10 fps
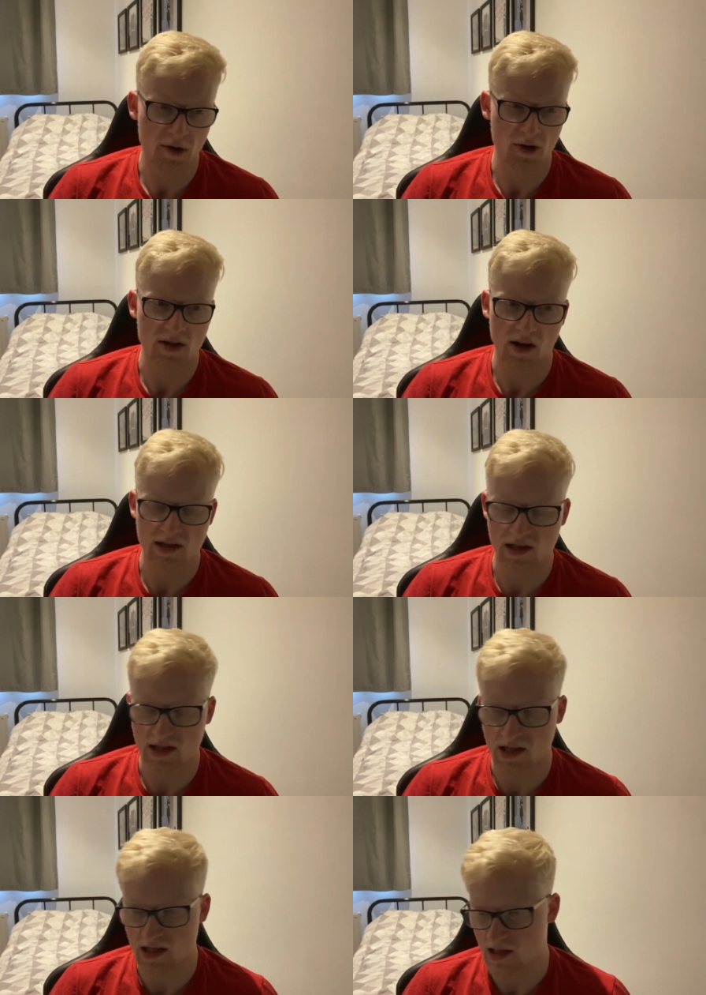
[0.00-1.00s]
good start to the
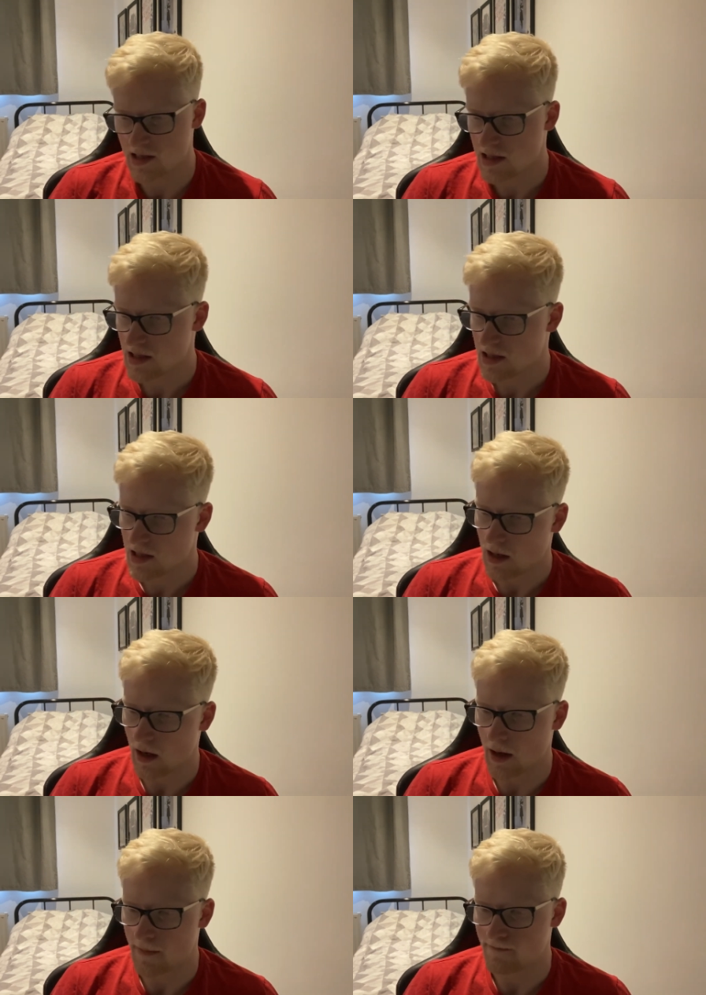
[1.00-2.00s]
season.
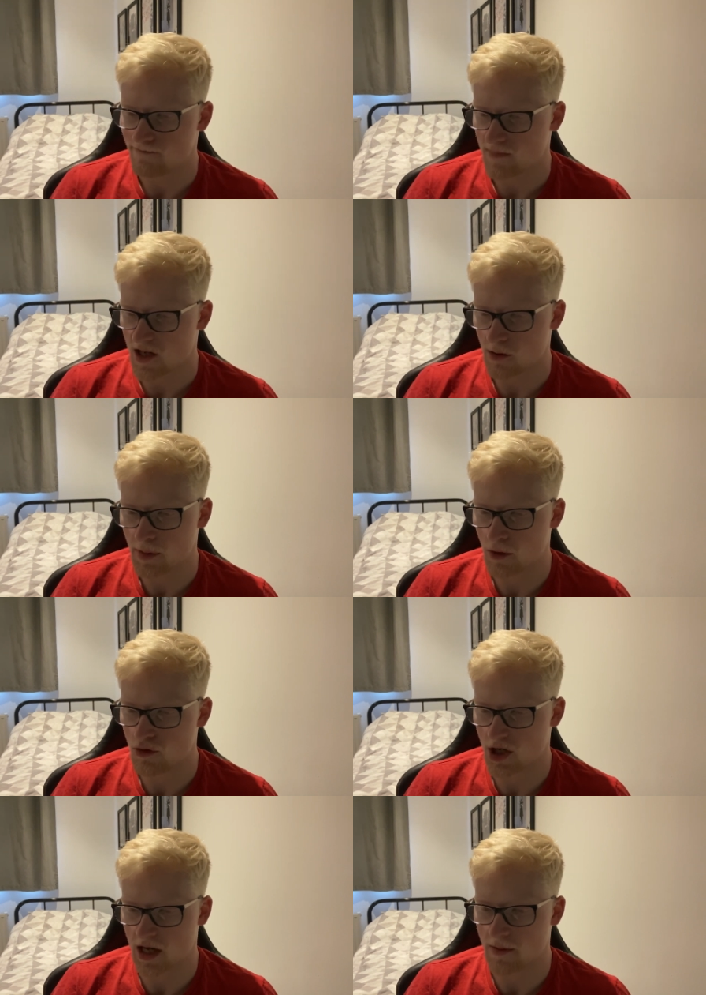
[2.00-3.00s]
Um, so
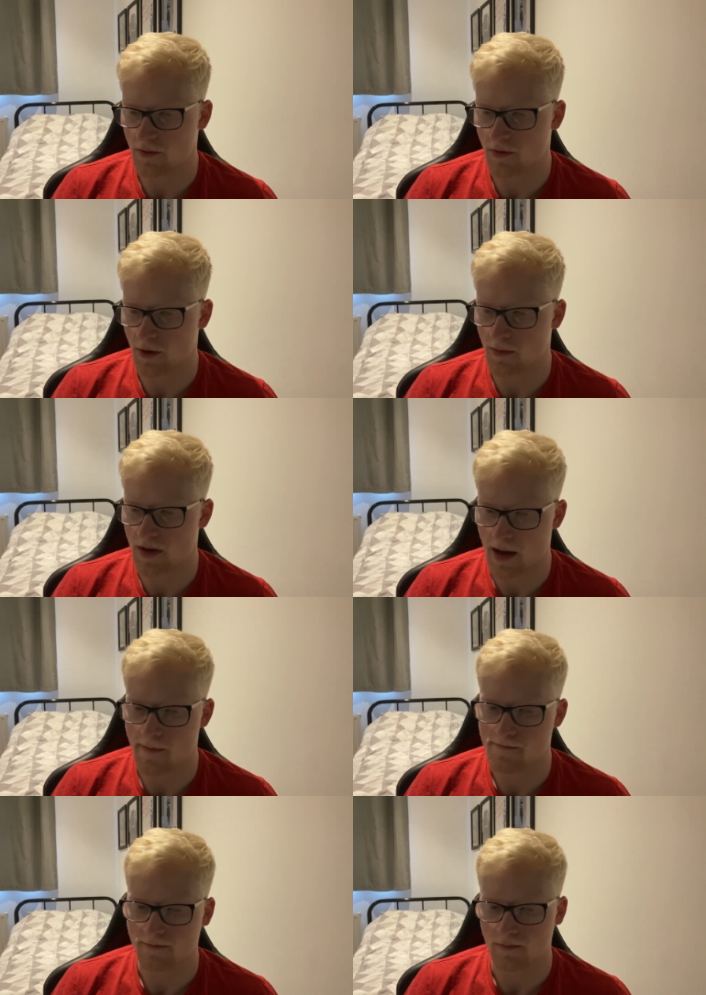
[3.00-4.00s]
poaching him from
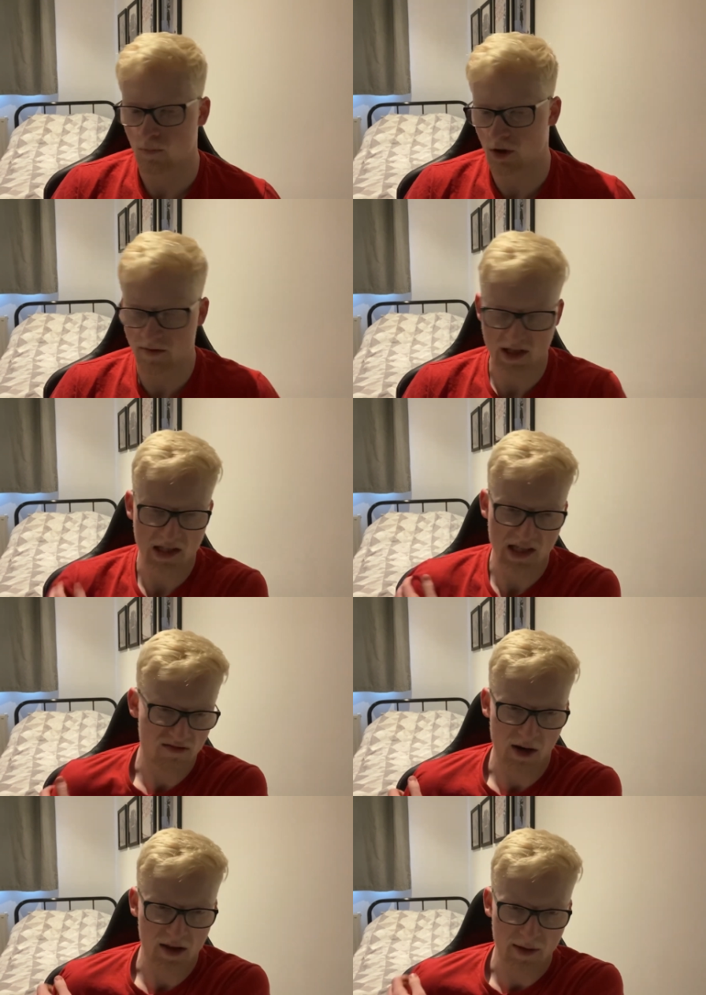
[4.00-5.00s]
them would obviously
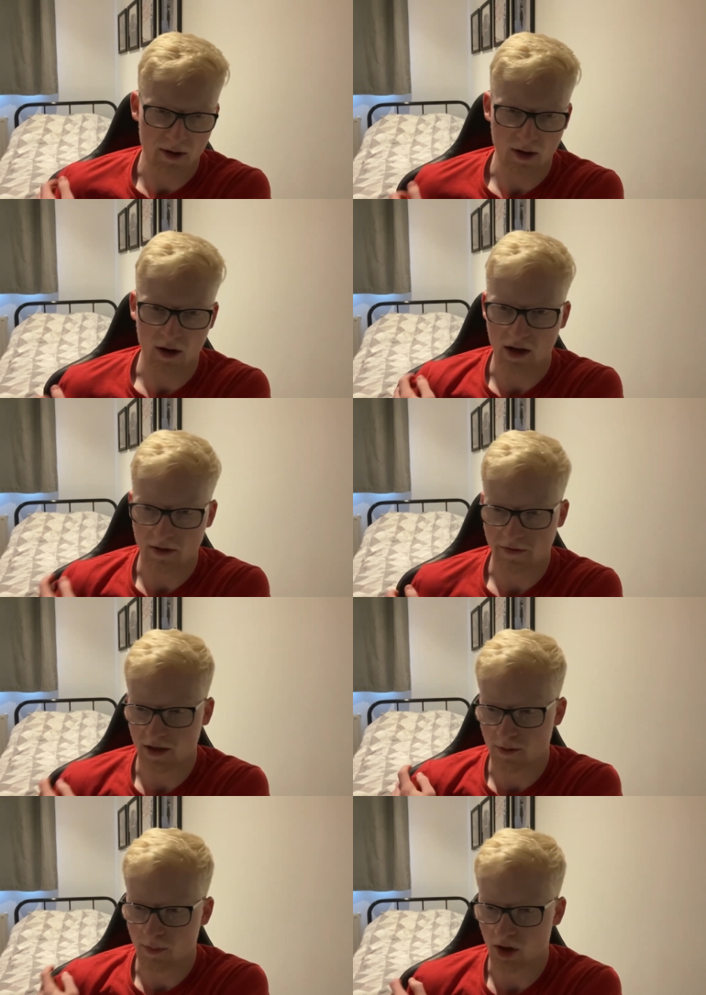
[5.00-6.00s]
derail them a lot. And I
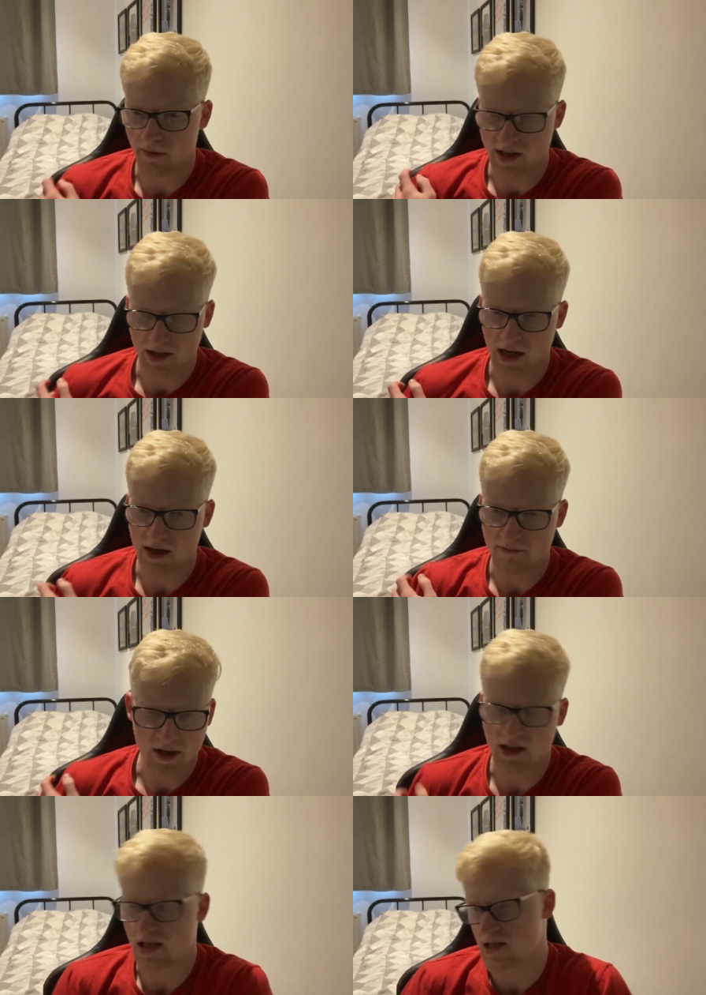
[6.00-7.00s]
think Bonner is, again,
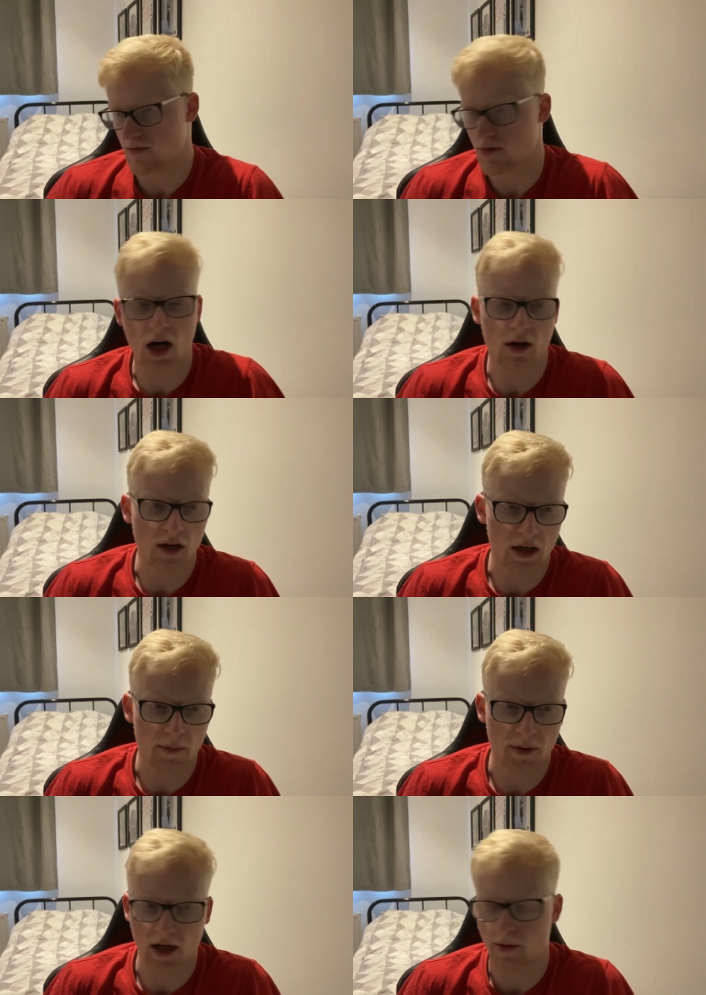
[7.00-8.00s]
a decent young and
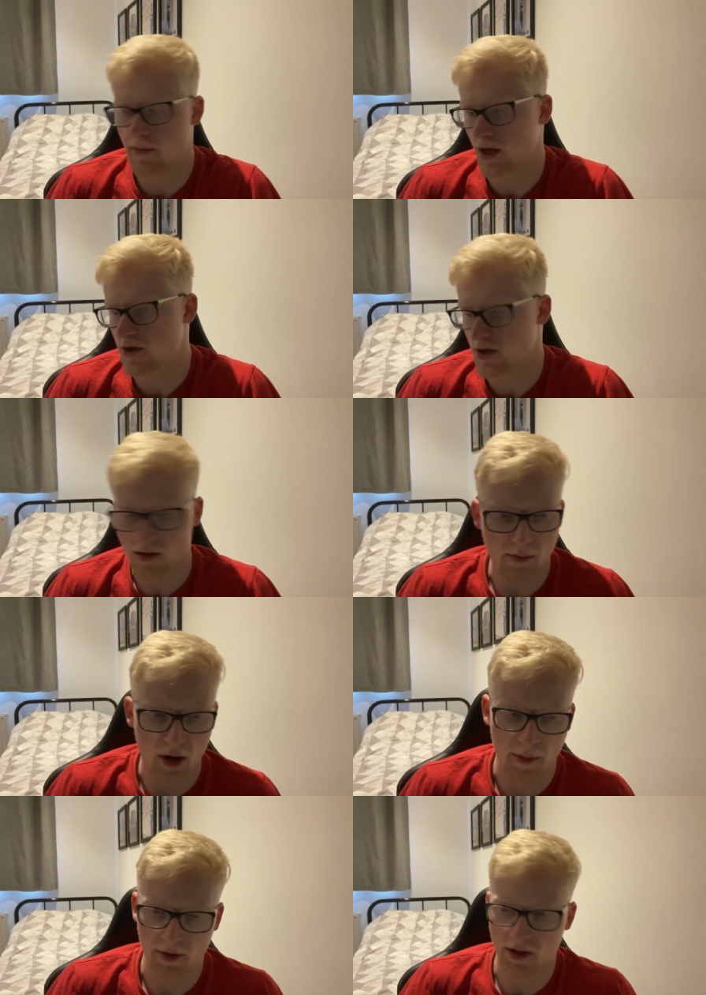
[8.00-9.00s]
up-and-coming manager, in
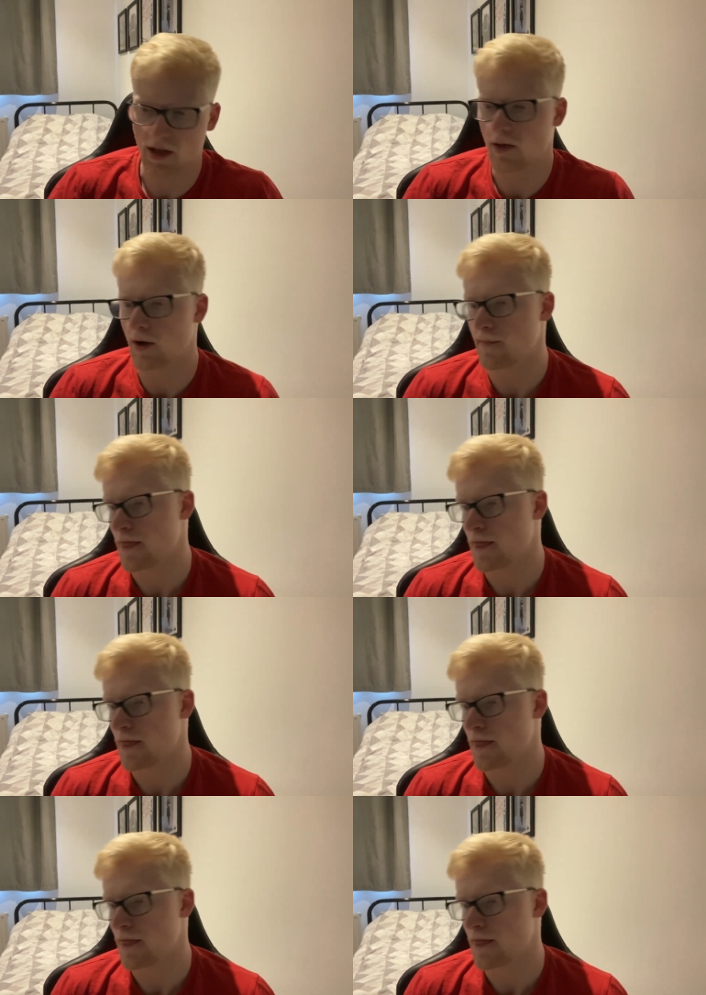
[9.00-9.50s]
my opinion anyway.